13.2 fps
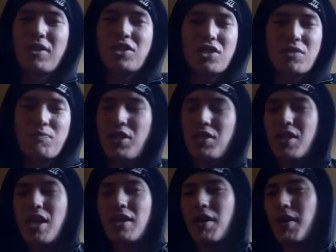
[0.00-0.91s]
It just means,
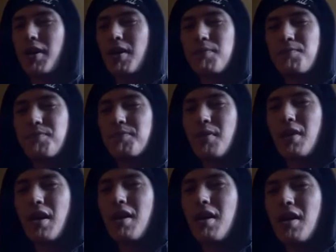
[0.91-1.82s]
like,
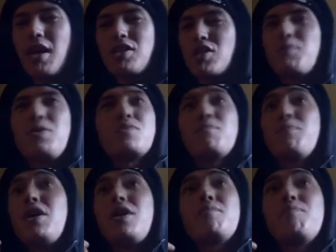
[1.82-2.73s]
it just means
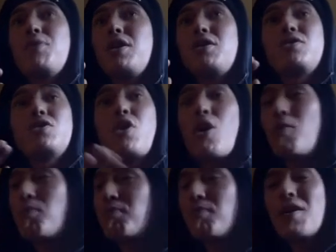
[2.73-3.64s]
being
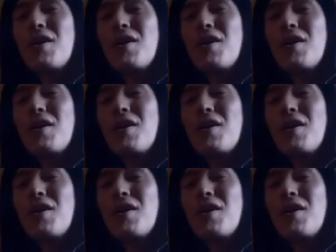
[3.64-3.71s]
dope,